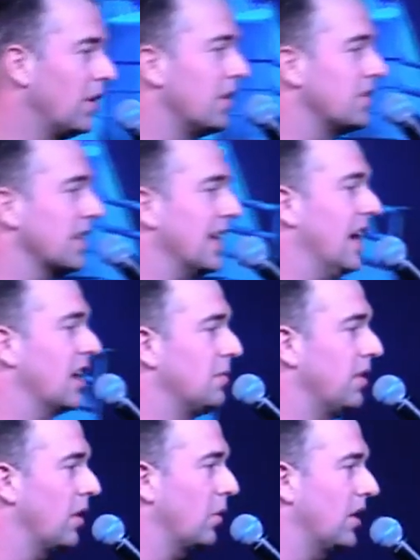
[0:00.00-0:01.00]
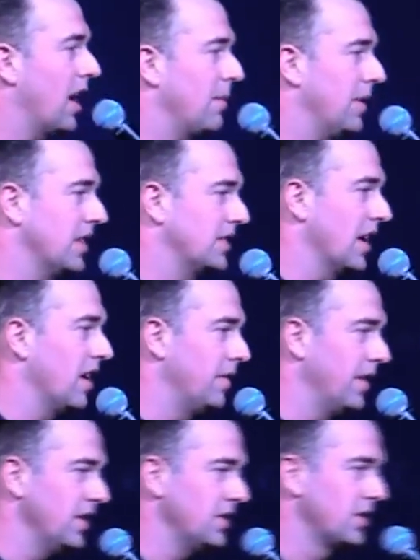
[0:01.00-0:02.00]
accountable that we're not being
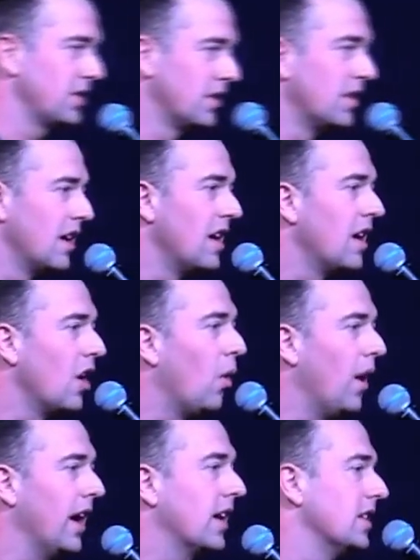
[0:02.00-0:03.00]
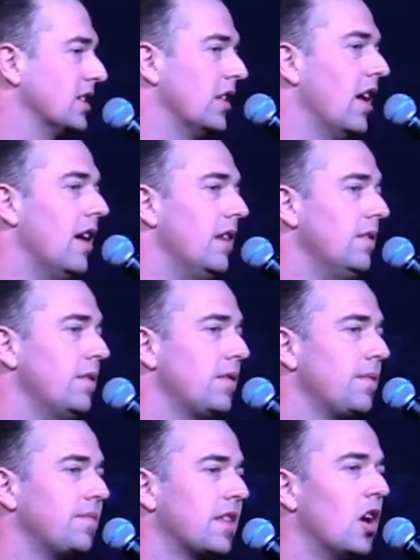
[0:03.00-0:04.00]
selfish. Why? Because love
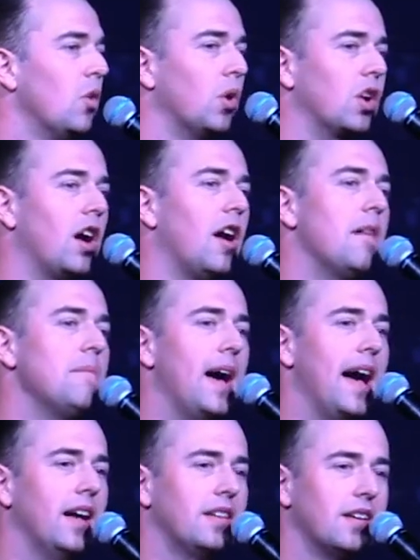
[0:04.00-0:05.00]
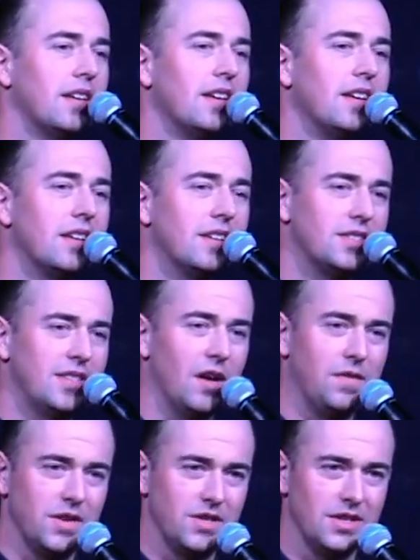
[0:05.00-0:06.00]
will combat
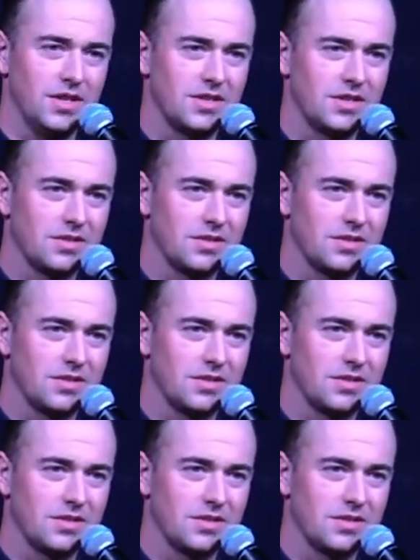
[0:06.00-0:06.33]
selfishness.